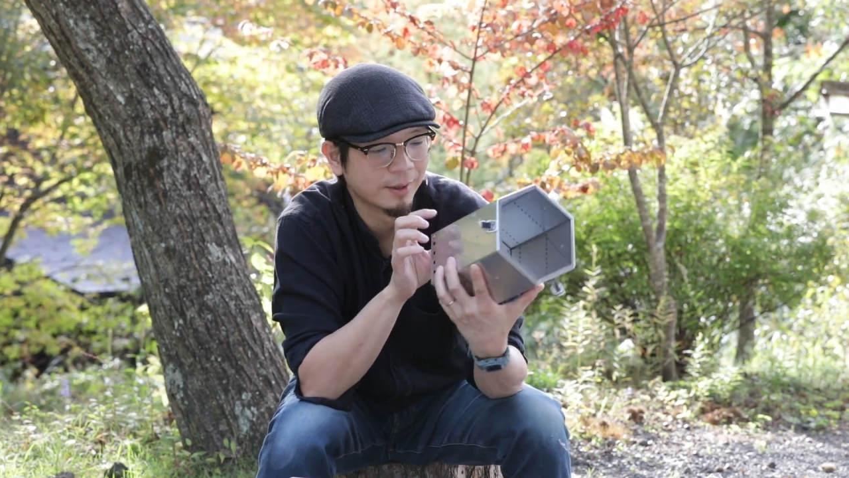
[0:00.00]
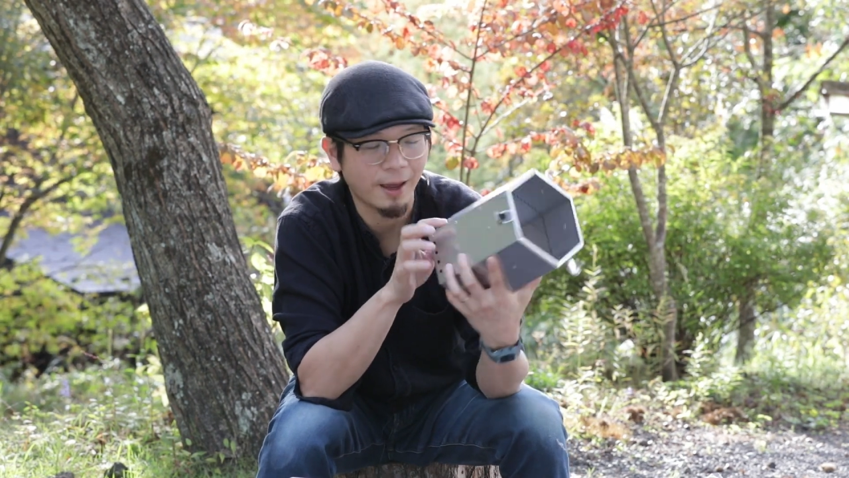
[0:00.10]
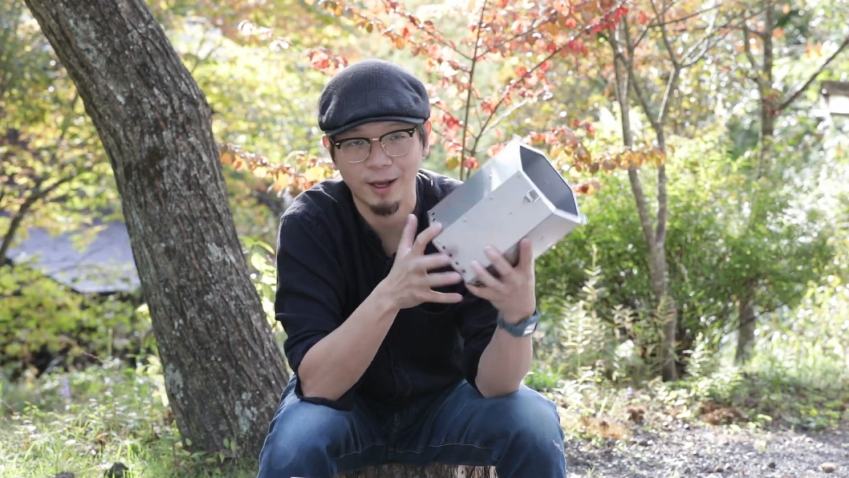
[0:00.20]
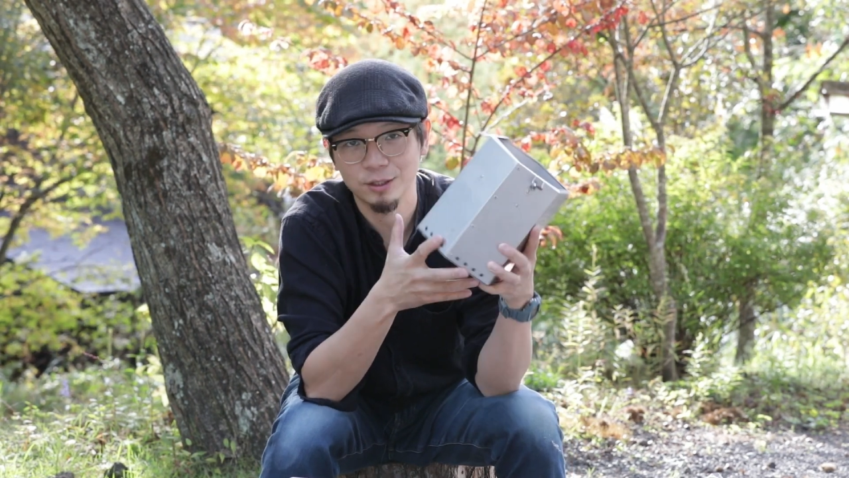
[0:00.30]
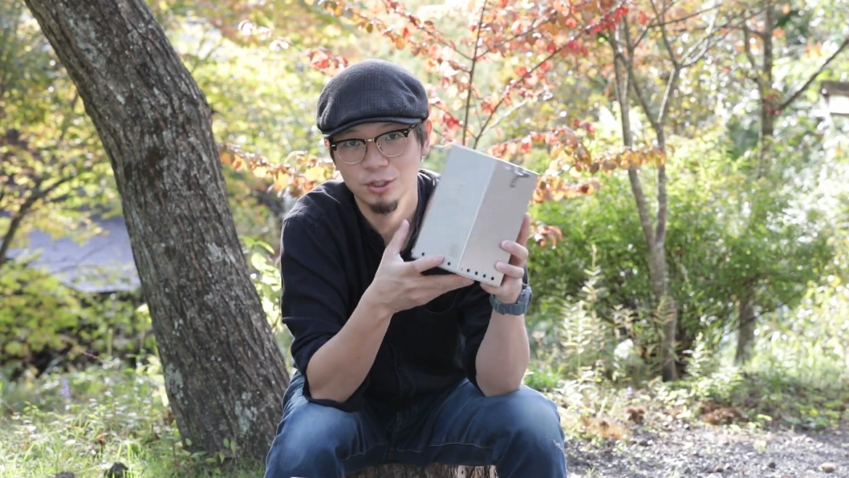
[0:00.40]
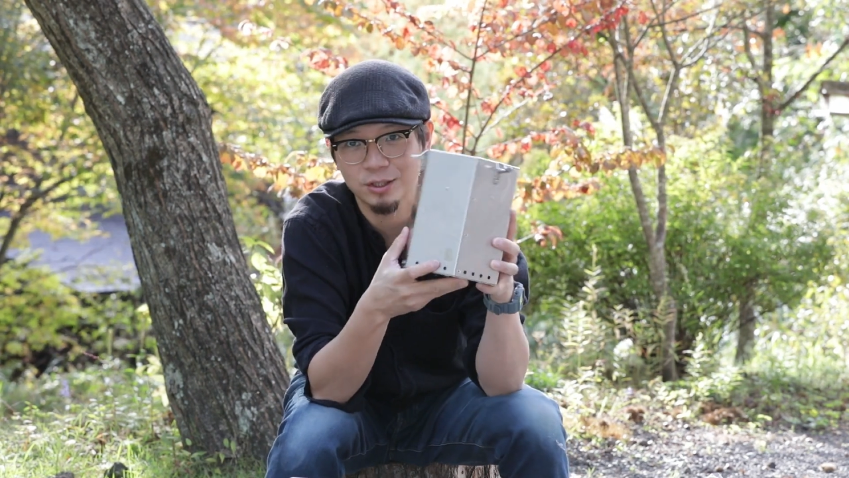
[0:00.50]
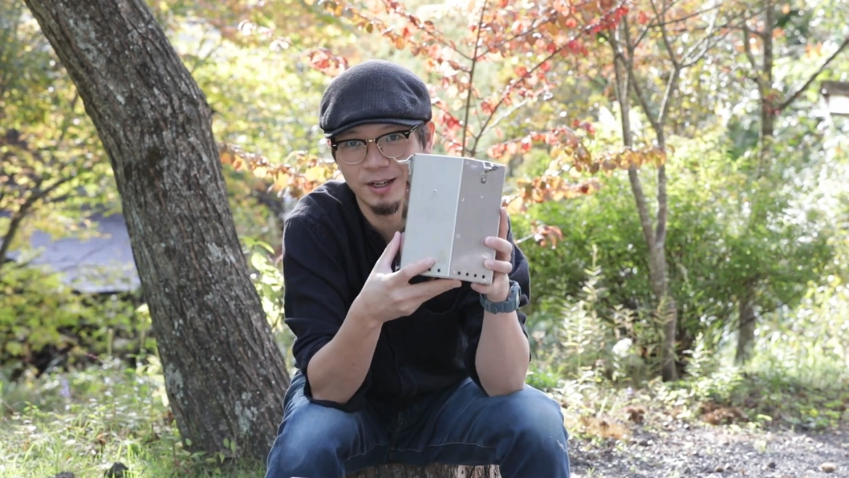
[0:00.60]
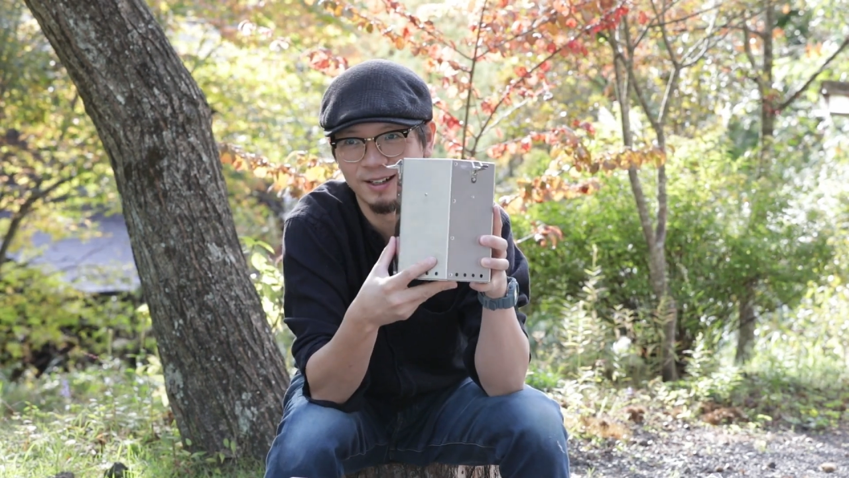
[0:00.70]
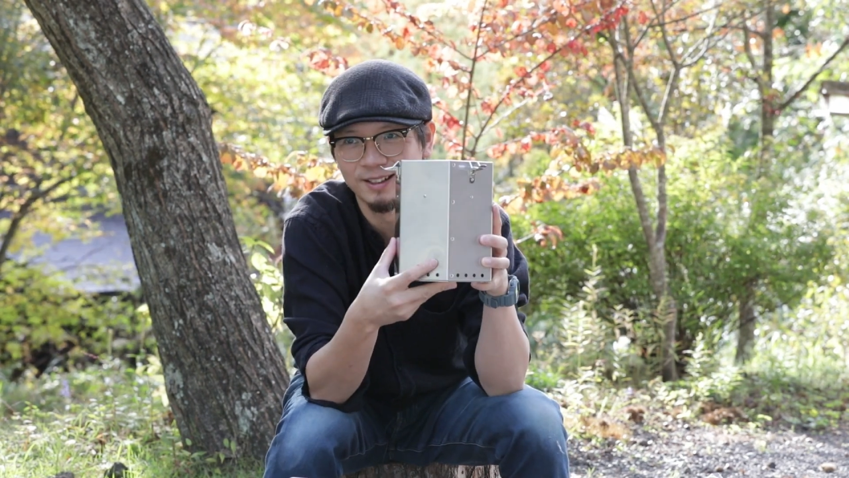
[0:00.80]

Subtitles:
etched